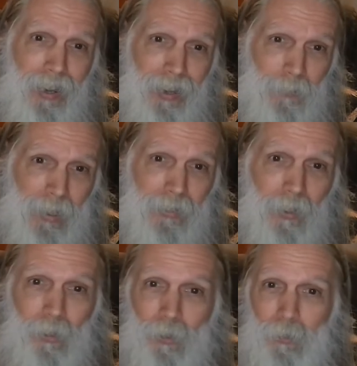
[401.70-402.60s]
I made the
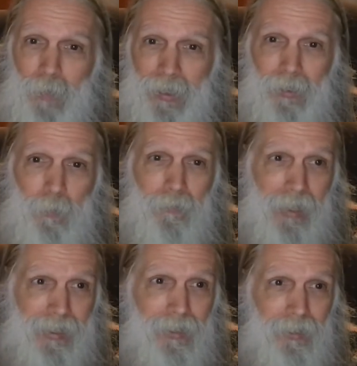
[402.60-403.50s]
whole medical
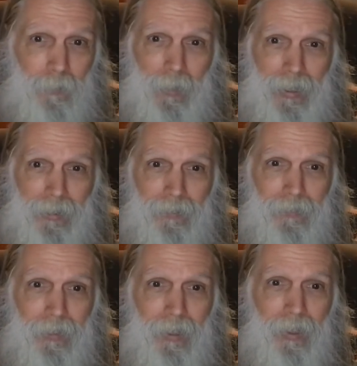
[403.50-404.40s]
profession look bad.
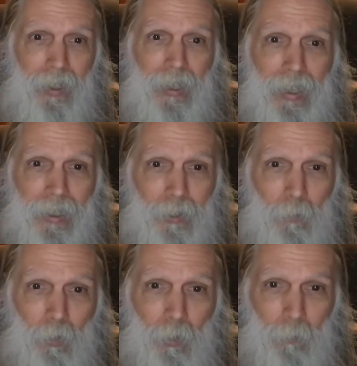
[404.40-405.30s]
In a
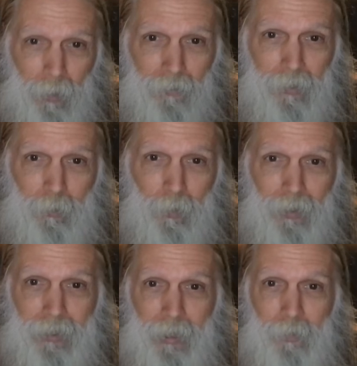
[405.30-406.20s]
more perfect
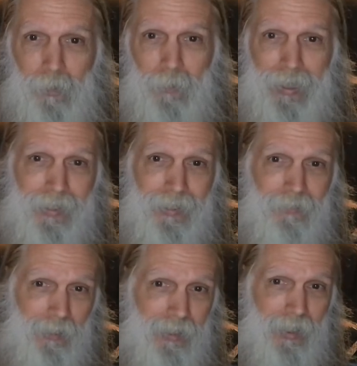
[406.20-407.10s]
world, I would imagine
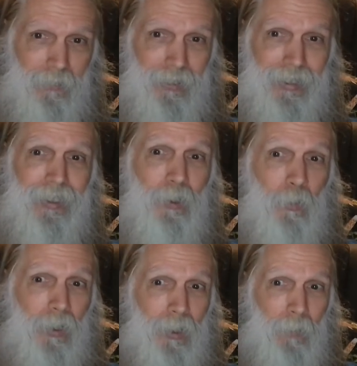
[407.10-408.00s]
receiving an
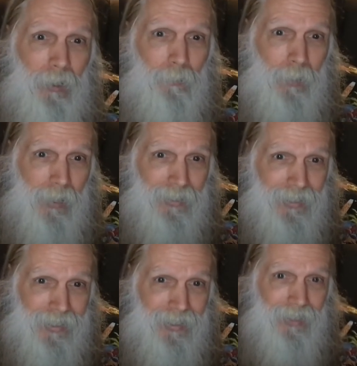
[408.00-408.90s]
inquiry about my
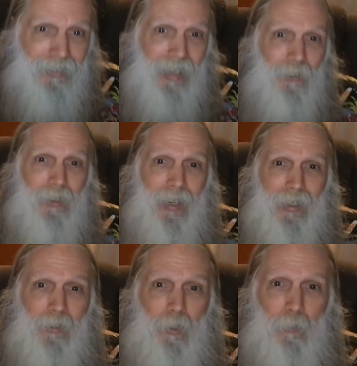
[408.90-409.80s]
methods that allowed an
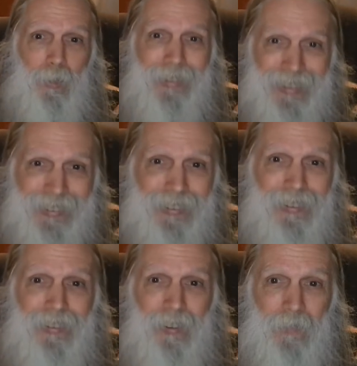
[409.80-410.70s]
accurate
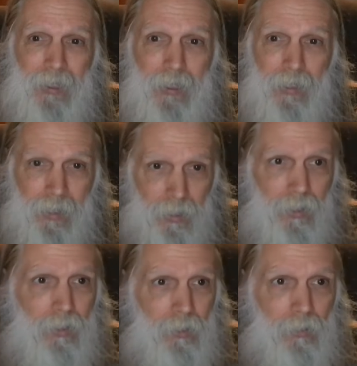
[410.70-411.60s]
prediction of a serious
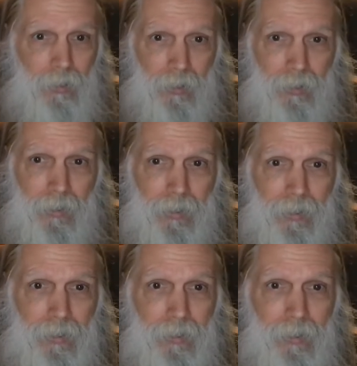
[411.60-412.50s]
acute
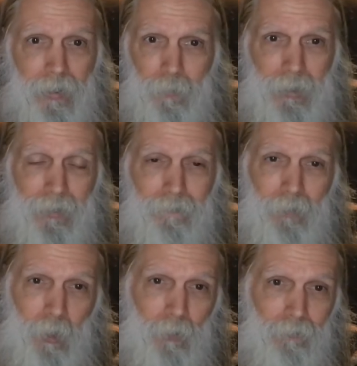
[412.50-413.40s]
illness. But
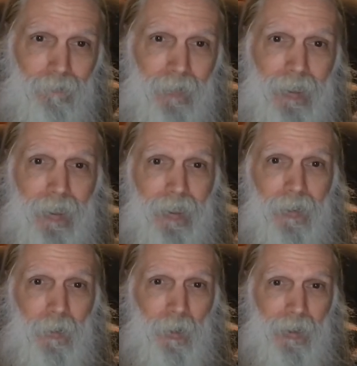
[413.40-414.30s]
no,
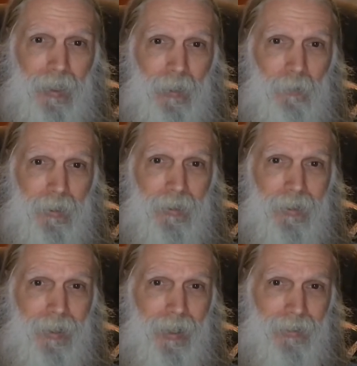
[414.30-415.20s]
New York State was
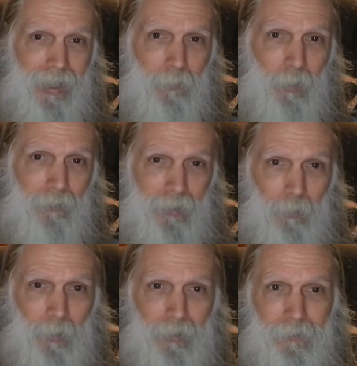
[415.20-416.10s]
not that perfect
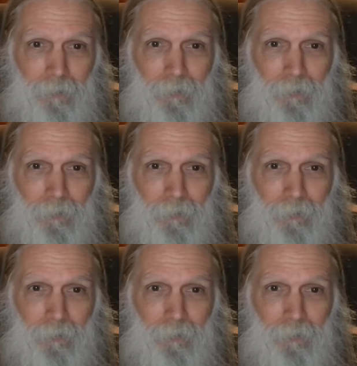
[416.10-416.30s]
world.